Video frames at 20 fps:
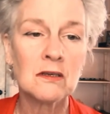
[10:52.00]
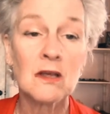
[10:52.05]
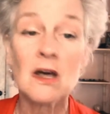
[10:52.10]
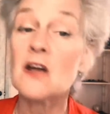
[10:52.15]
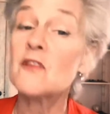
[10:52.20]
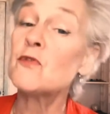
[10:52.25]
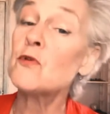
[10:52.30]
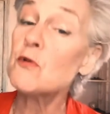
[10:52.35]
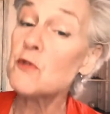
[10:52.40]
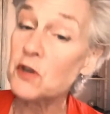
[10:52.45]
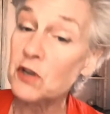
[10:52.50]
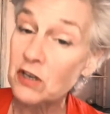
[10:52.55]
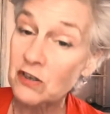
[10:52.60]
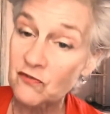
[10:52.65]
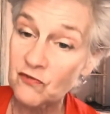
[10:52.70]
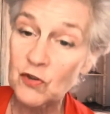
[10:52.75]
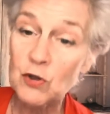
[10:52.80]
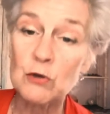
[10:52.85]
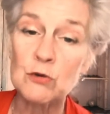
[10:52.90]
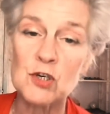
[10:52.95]
Through the
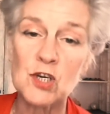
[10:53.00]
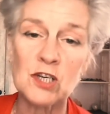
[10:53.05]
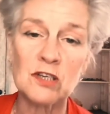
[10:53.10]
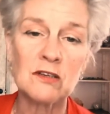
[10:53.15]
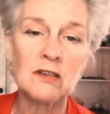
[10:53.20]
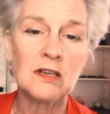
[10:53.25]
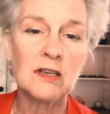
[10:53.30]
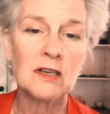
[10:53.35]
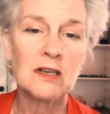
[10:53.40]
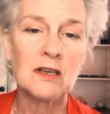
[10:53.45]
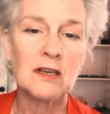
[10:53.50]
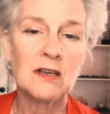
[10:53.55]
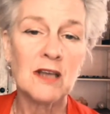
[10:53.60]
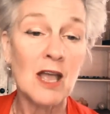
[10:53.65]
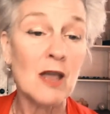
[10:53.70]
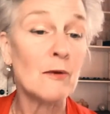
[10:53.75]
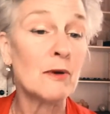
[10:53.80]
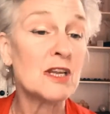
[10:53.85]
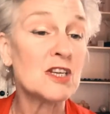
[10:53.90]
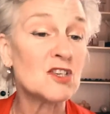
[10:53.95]
confusion,
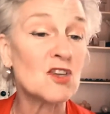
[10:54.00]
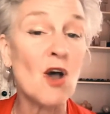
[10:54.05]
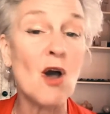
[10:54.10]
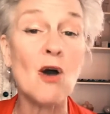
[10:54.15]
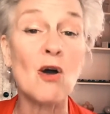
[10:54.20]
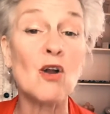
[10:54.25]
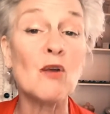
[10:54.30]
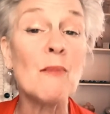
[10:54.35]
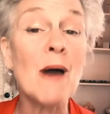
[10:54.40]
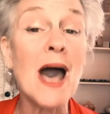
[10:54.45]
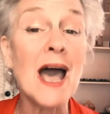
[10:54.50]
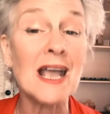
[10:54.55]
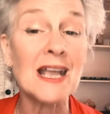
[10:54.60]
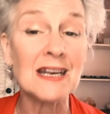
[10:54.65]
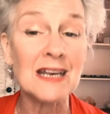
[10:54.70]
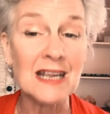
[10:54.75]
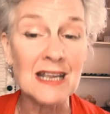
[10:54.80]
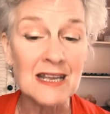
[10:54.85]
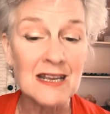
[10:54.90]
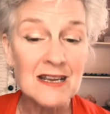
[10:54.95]
Harry saw
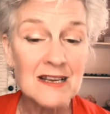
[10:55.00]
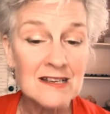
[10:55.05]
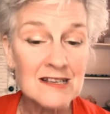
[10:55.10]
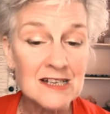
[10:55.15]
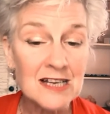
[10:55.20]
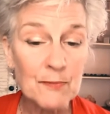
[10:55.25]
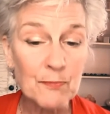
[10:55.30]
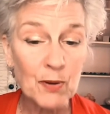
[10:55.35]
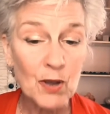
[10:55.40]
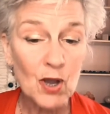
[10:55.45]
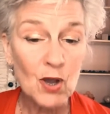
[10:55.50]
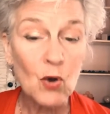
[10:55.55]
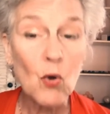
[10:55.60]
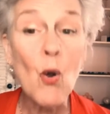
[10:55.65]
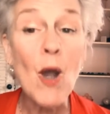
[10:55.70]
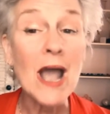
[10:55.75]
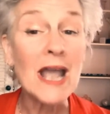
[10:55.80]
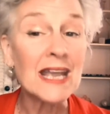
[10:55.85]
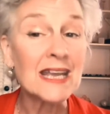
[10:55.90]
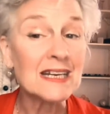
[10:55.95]
Hermione slip
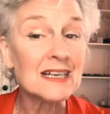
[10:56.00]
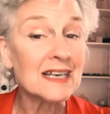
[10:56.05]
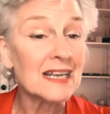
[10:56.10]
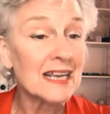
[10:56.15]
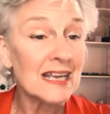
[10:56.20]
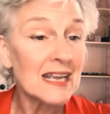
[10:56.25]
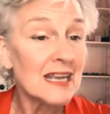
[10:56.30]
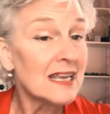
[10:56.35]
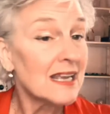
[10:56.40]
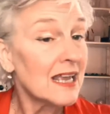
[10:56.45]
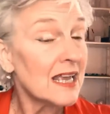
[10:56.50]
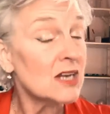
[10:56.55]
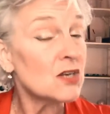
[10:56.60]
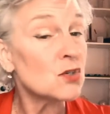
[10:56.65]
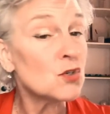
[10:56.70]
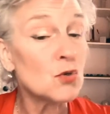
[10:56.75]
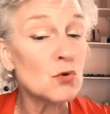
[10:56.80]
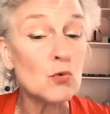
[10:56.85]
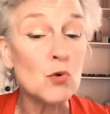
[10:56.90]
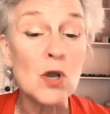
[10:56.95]
quietly
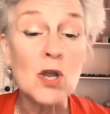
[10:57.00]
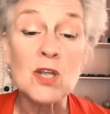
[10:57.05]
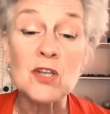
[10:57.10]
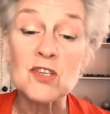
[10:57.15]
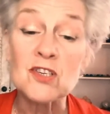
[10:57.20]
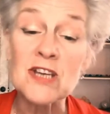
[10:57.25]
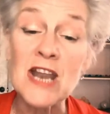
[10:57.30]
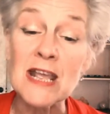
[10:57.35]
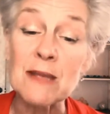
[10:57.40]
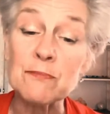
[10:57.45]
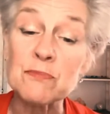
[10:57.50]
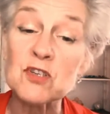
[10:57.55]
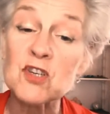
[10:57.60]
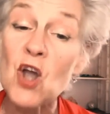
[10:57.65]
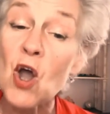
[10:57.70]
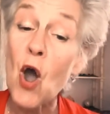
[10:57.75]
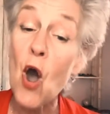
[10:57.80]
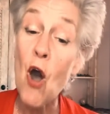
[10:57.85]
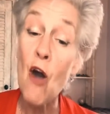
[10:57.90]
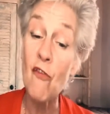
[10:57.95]
into Snape's
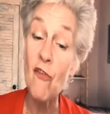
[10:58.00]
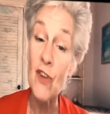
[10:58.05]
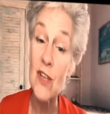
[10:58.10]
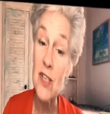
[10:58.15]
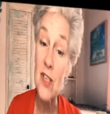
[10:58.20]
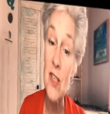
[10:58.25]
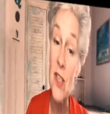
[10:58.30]
office.